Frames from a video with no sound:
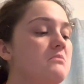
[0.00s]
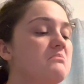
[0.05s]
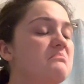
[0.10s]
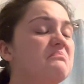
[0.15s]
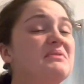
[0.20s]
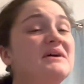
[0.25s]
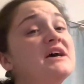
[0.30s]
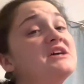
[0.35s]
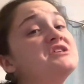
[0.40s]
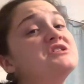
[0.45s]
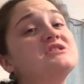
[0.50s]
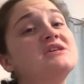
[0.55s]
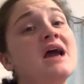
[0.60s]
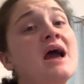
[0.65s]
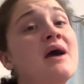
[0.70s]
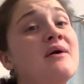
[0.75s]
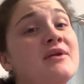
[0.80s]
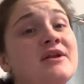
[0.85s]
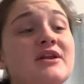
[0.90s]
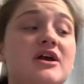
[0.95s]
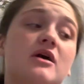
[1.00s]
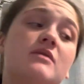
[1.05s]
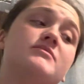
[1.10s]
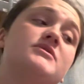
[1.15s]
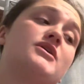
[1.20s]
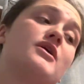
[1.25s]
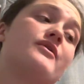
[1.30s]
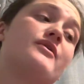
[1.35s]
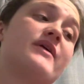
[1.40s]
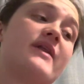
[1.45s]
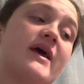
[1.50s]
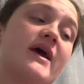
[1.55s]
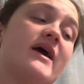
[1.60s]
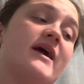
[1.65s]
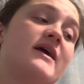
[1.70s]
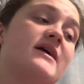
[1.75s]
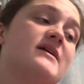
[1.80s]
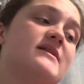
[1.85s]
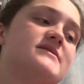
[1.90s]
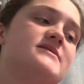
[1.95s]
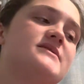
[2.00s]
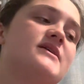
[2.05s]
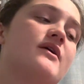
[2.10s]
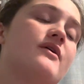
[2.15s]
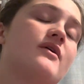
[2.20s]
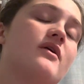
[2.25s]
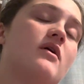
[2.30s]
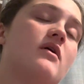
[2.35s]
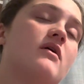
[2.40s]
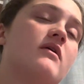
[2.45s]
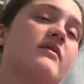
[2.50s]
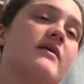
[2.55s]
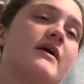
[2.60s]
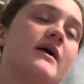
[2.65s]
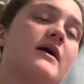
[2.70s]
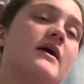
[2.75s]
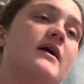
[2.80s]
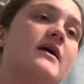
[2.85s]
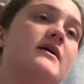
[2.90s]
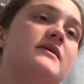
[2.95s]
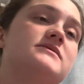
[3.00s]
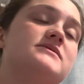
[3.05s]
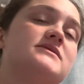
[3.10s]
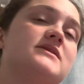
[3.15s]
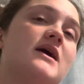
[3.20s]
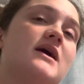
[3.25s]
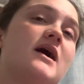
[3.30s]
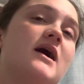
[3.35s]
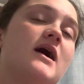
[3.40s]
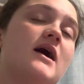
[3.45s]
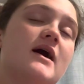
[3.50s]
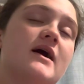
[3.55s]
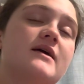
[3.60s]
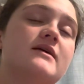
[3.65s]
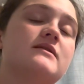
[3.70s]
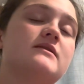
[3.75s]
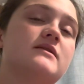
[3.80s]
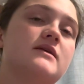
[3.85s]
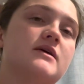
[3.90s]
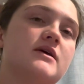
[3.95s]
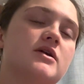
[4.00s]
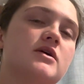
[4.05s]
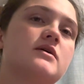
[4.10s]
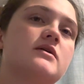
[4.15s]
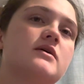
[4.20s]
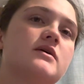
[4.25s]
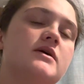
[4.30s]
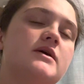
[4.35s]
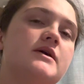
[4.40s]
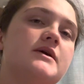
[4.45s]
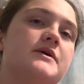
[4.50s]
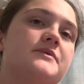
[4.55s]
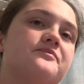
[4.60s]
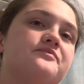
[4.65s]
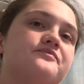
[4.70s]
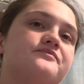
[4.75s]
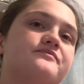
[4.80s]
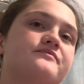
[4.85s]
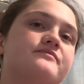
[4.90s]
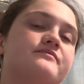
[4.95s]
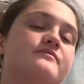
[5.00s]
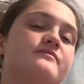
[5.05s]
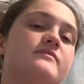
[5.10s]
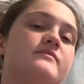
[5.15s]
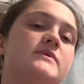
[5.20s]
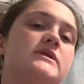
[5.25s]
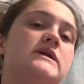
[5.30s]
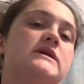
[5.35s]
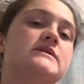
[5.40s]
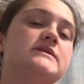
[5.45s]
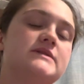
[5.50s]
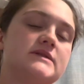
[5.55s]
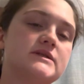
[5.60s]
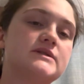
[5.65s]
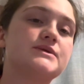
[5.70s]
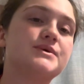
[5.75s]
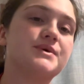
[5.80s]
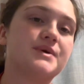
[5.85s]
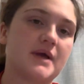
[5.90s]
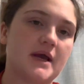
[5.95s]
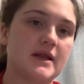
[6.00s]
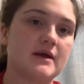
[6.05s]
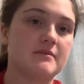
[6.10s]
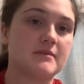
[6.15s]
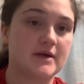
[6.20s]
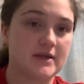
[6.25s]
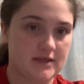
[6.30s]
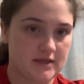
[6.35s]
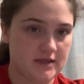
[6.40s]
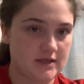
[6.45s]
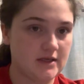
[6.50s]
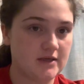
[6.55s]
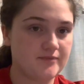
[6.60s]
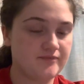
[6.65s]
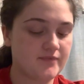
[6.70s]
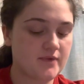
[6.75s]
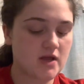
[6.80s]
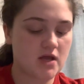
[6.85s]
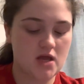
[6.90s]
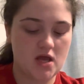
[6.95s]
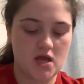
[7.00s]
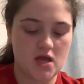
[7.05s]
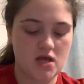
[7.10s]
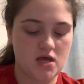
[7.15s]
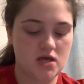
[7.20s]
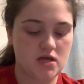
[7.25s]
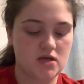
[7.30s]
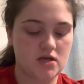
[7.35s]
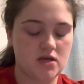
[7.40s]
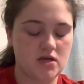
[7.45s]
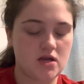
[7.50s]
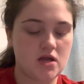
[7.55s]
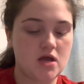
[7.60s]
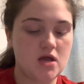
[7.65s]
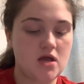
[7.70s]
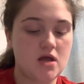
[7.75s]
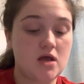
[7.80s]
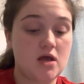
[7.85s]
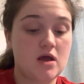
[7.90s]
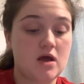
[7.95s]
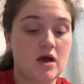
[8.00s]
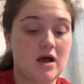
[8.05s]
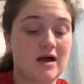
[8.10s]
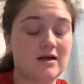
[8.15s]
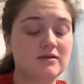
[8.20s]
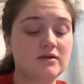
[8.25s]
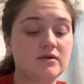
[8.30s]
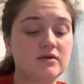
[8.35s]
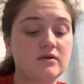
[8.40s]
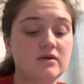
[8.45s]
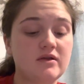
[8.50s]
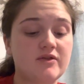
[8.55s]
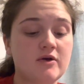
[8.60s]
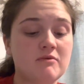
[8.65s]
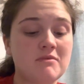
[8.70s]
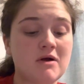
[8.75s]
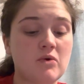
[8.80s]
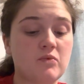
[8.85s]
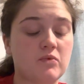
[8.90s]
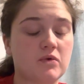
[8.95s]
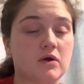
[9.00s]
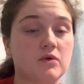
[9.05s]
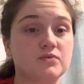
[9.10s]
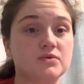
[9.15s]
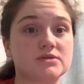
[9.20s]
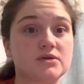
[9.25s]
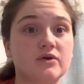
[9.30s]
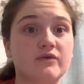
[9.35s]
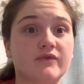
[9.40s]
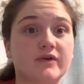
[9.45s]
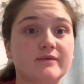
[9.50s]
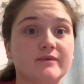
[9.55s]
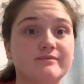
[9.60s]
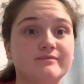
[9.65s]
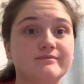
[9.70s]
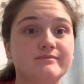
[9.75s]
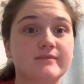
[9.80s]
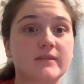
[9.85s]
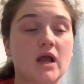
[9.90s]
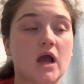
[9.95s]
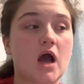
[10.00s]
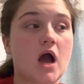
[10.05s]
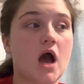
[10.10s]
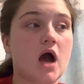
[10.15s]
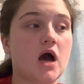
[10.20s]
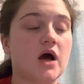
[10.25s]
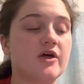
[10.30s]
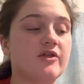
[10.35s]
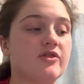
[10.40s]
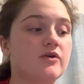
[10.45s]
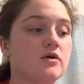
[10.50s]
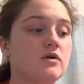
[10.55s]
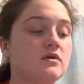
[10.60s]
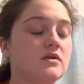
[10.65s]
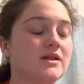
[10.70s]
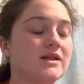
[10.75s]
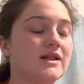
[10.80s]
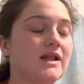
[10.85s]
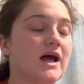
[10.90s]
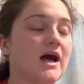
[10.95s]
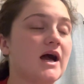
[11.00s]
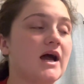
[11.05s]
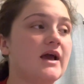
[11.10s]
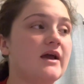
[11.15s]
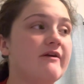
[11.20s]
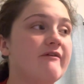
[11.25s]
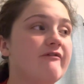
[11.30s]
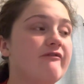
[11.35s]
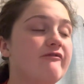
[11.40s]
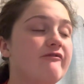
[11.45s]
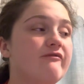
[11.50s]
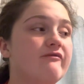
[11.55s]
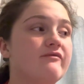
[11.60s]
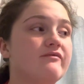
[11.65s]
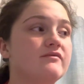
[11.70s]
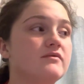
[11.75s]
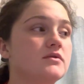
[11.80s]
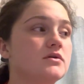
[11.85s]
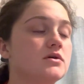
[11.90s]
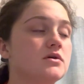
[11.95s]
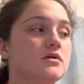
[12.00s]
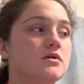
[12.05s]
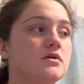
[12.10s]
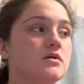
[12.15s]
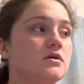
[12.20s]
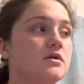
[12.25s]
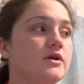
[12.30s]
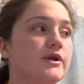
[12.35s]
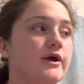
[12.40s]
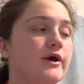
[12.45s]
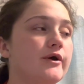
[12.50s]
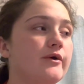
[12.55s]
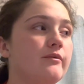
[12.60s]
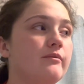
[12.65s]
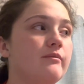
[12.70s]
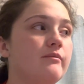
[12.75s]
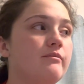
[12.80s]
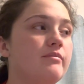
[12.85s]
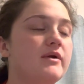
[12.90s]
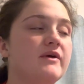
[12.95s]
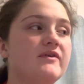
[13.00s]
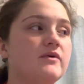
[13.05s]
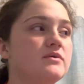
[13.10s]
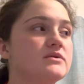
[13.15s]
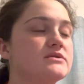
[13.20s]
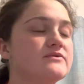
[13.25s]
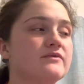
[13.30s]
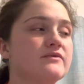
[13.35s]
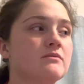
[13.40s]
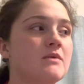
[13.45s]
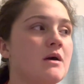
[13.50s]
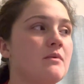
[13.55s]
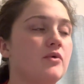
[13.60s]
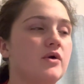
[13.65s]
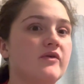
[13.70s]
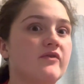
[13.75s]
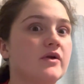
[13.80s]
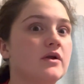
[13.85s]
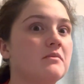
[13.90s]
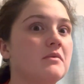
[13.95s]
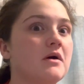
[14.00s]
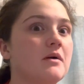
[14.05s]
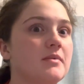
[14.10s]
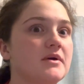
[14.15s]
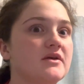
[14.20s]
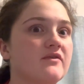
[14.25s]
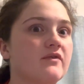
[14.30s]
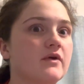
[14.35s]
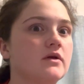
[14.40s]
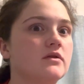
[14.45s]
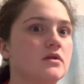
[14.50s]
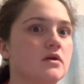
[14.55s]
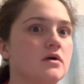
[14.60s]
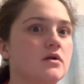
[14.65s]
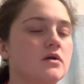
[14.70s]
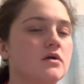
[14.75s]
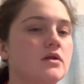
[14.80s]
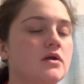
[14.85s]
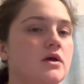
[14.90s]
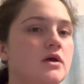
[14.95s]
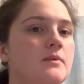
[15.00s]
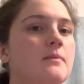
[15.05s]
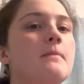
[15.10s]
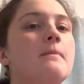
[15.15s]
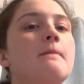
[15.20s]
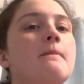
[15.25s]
But I just counted to come to y'all today and tell y'all that I literally dislocated my knee. And I literally thought my world was over. I thought life, you know, but if it wasn't for my boyfriend and my best friend, literally,